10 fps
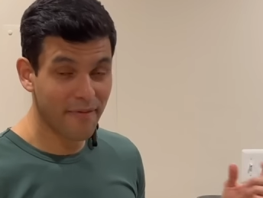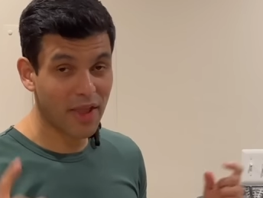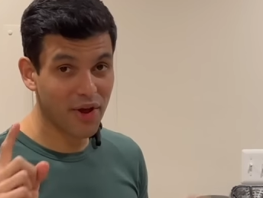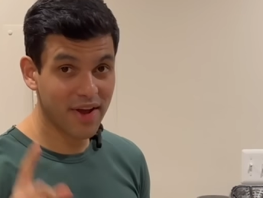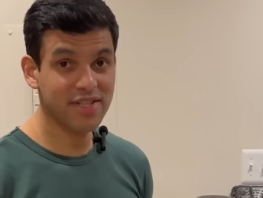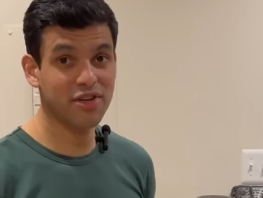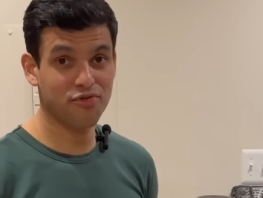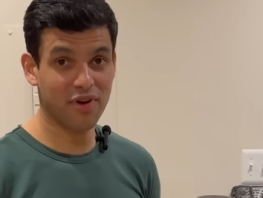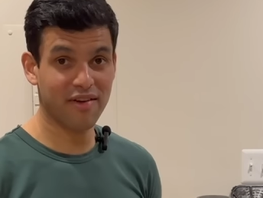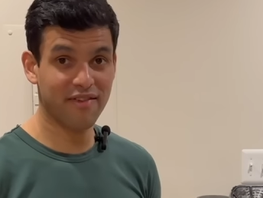Now here's the
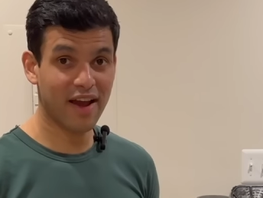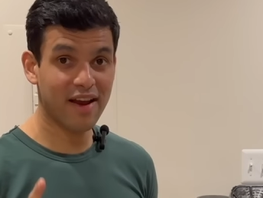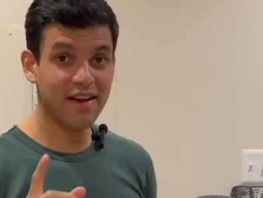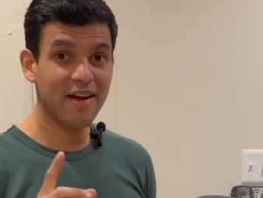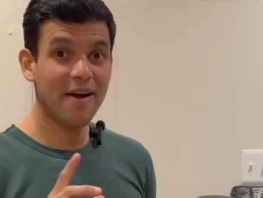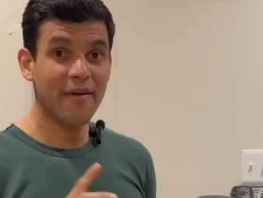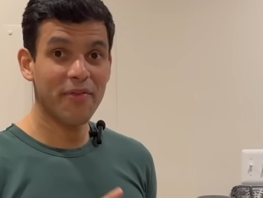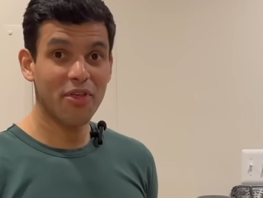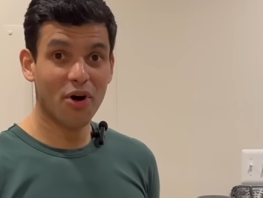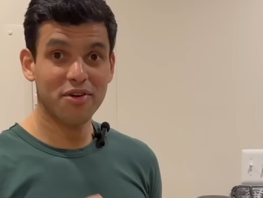trick, right?
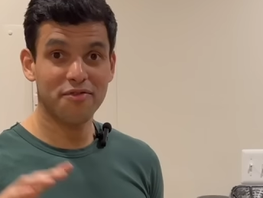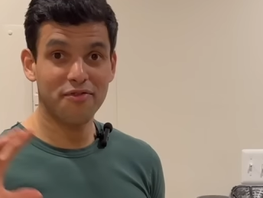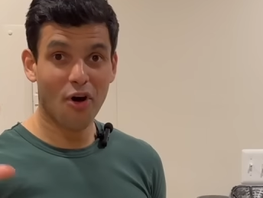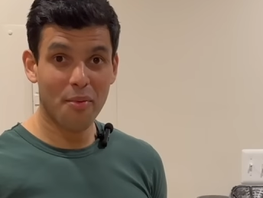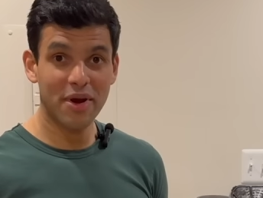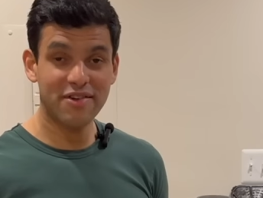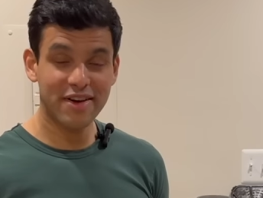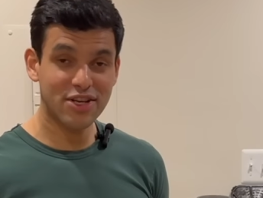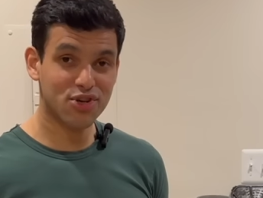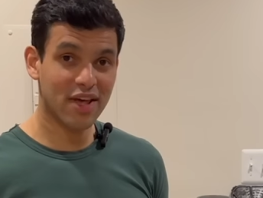A lot of normal
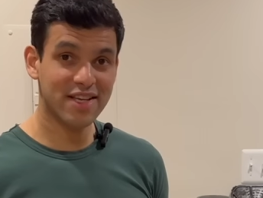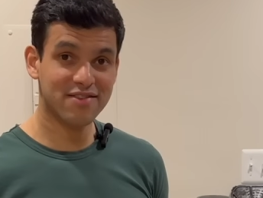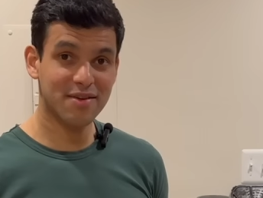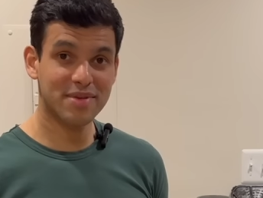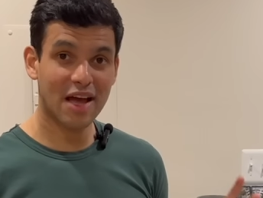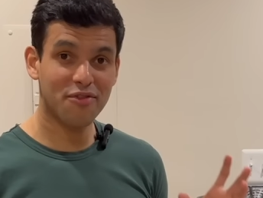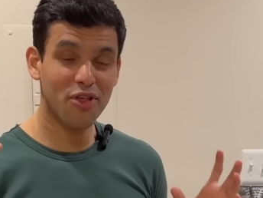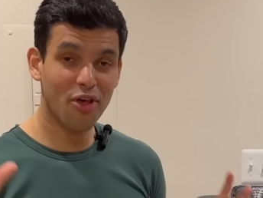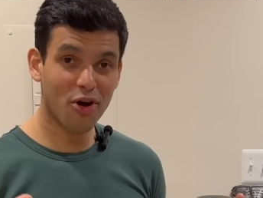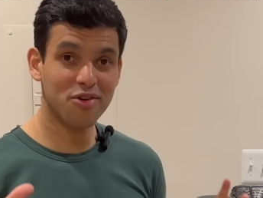traditional ice creams have a
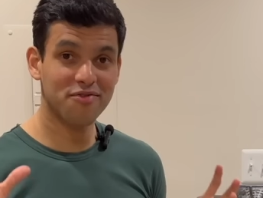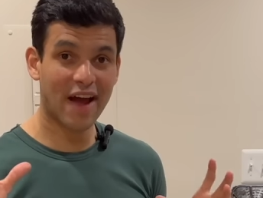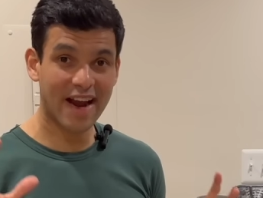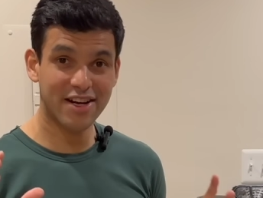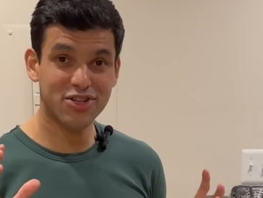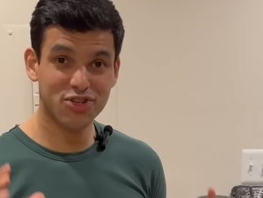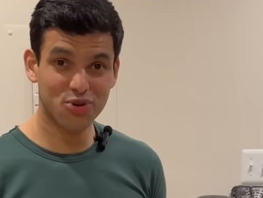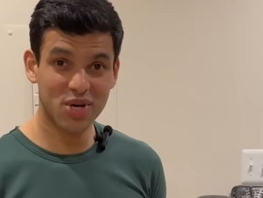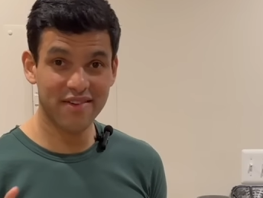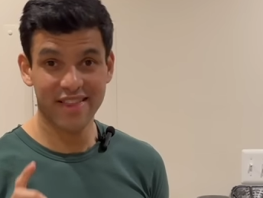lot of added
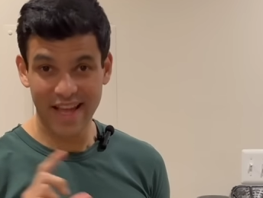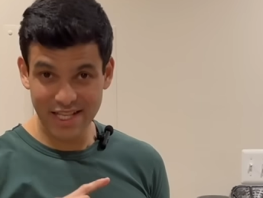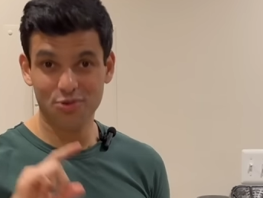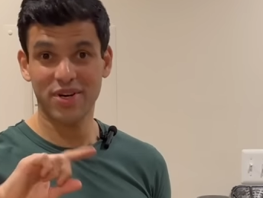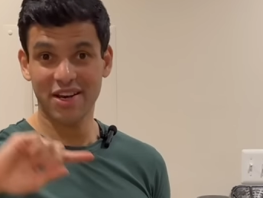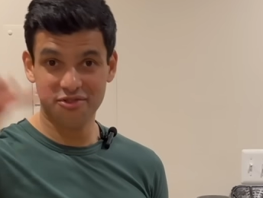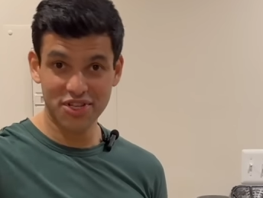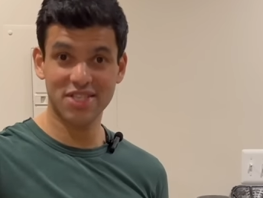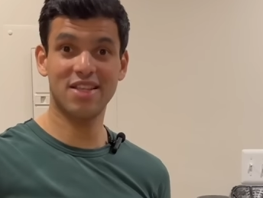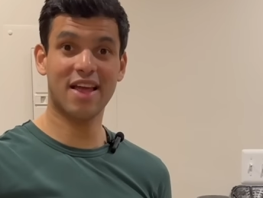sugar, and that's what
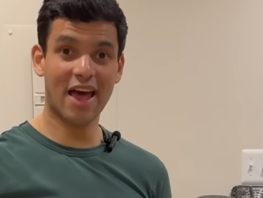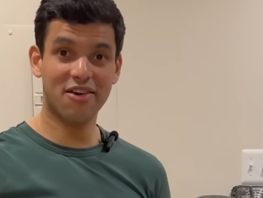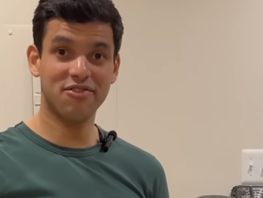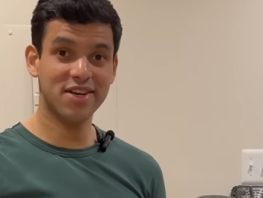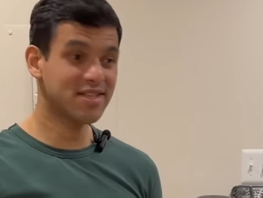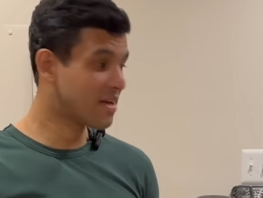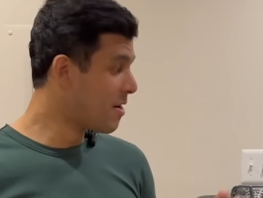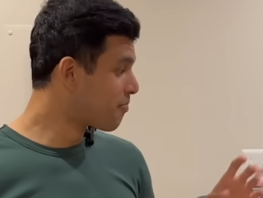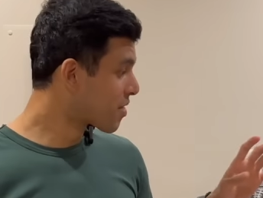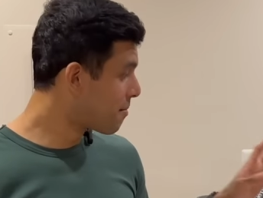increases the calories.
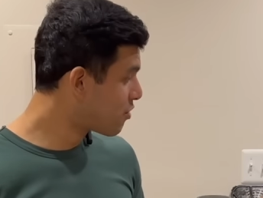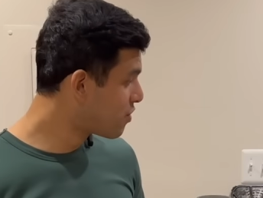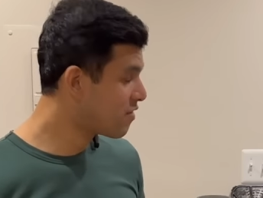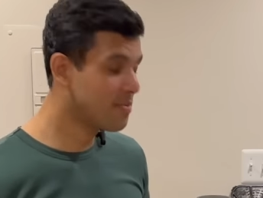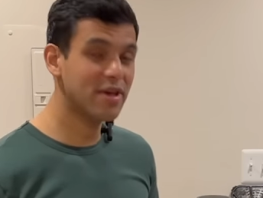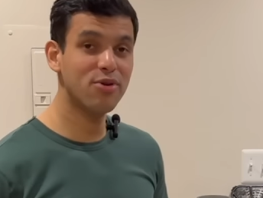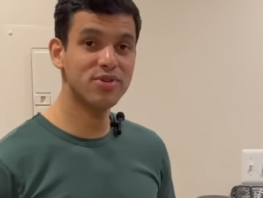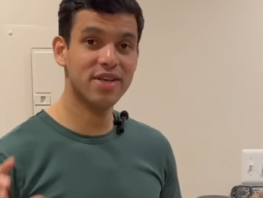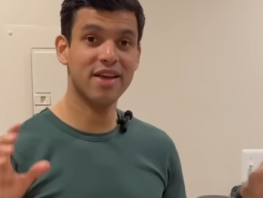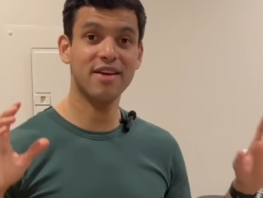But we will be
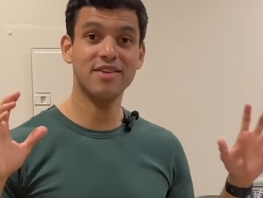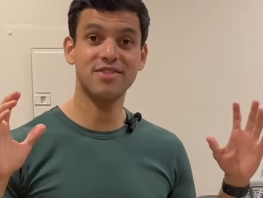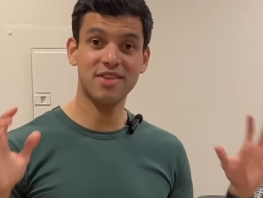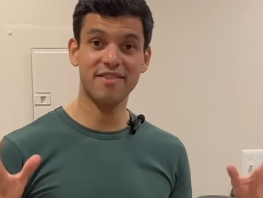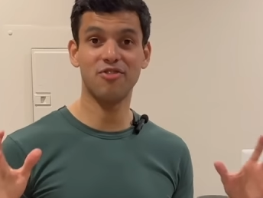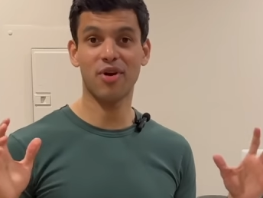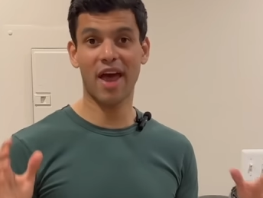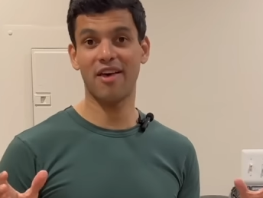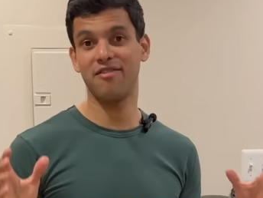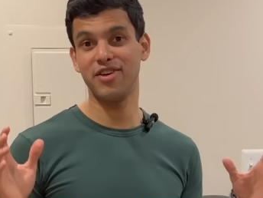using
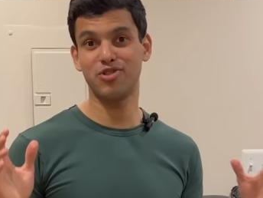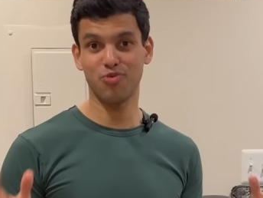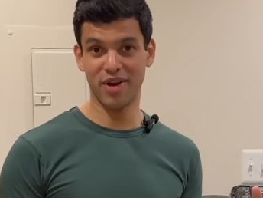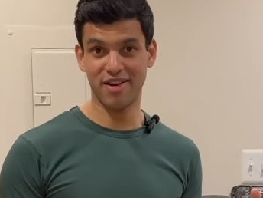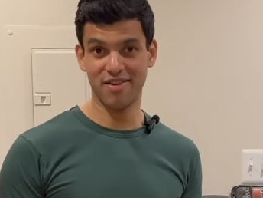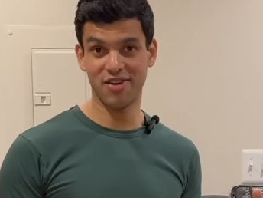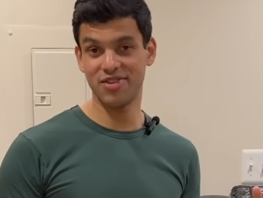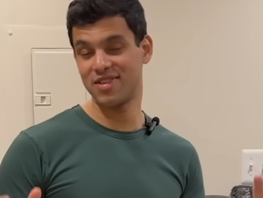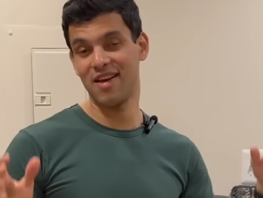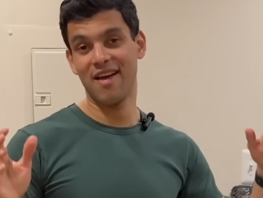0-calorie
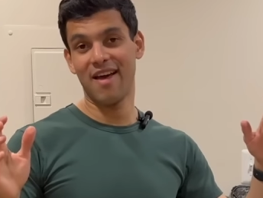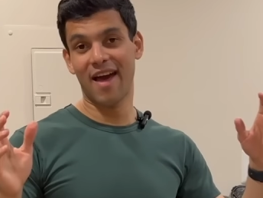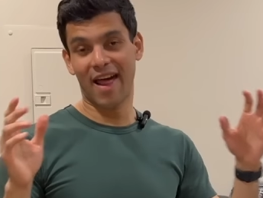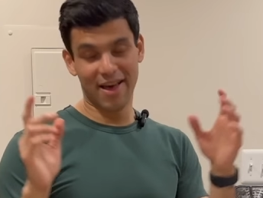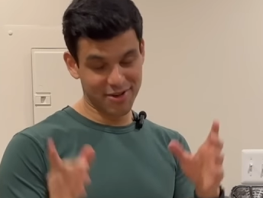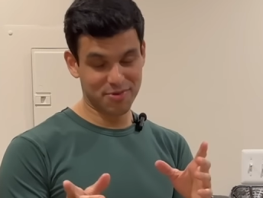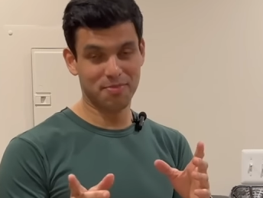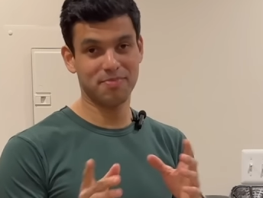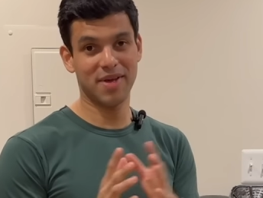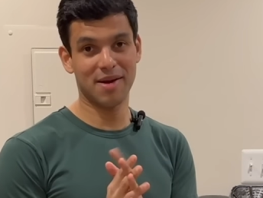sweeteners, and I'll
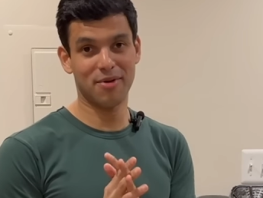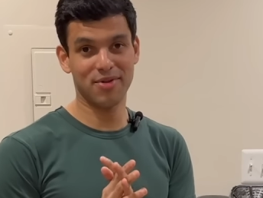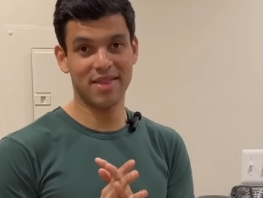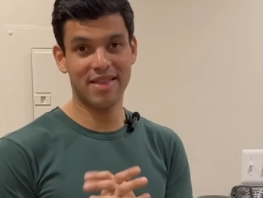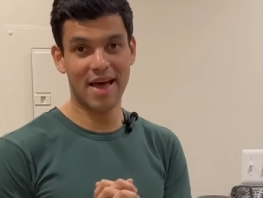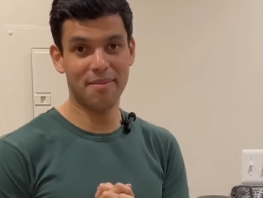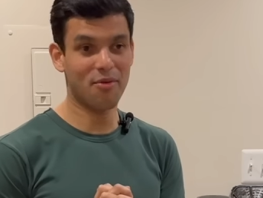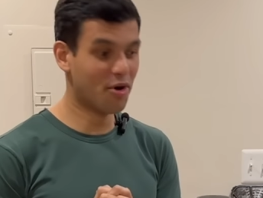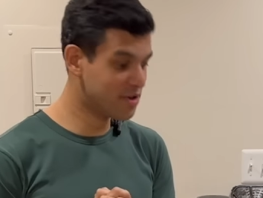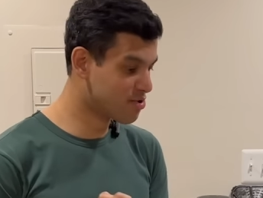speak about them
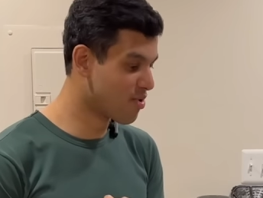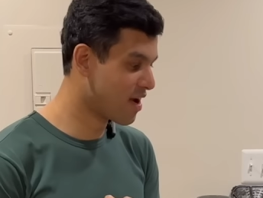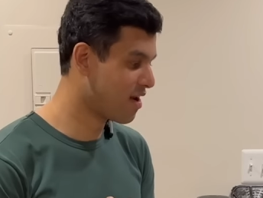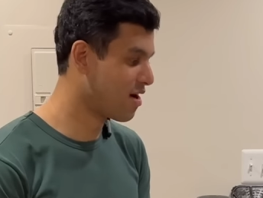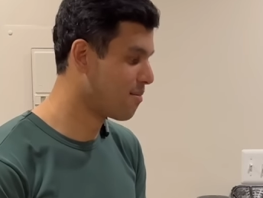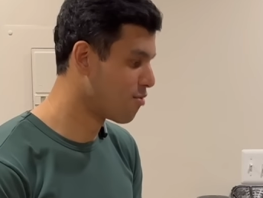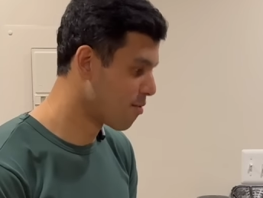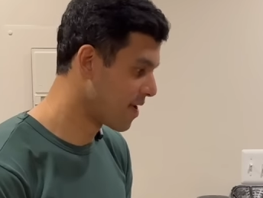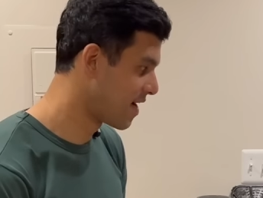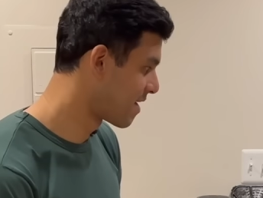also in a
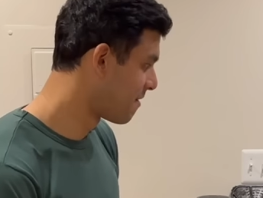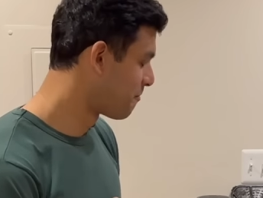moment.